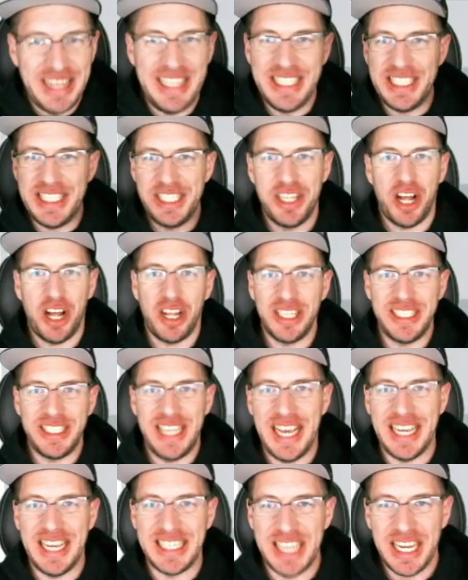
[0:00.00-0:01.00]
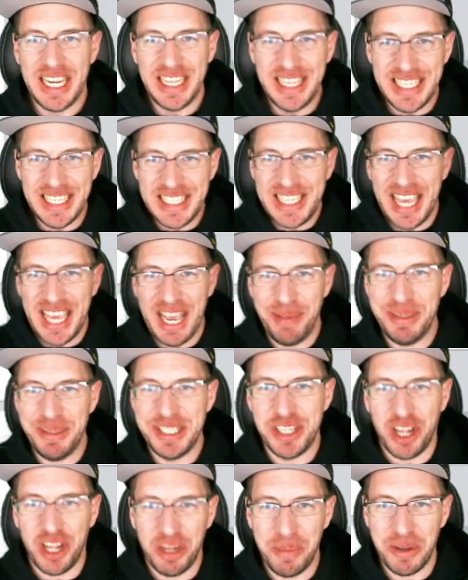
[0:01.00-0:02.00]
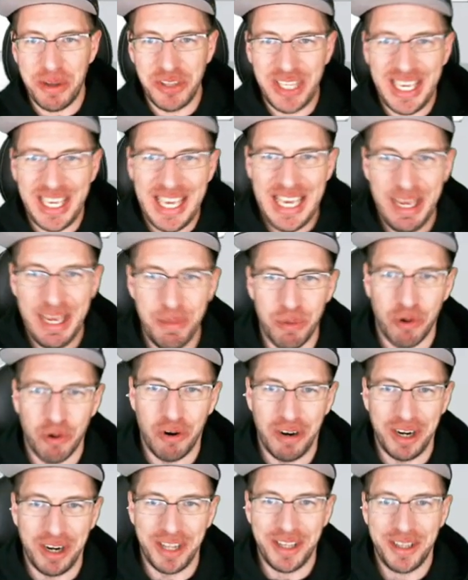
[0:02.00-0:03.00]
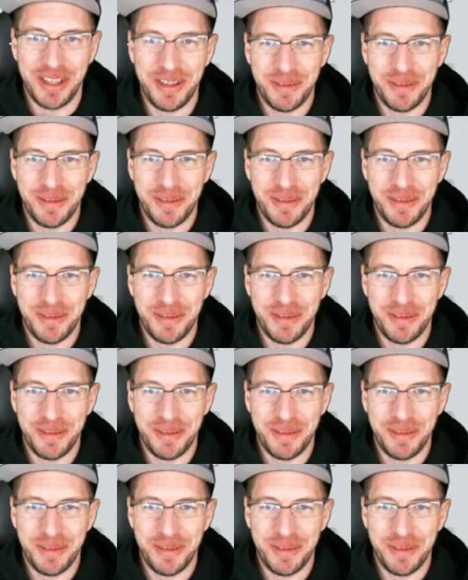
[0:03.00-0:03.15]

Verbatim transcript: This is all it takes. This game is all about the keyboard.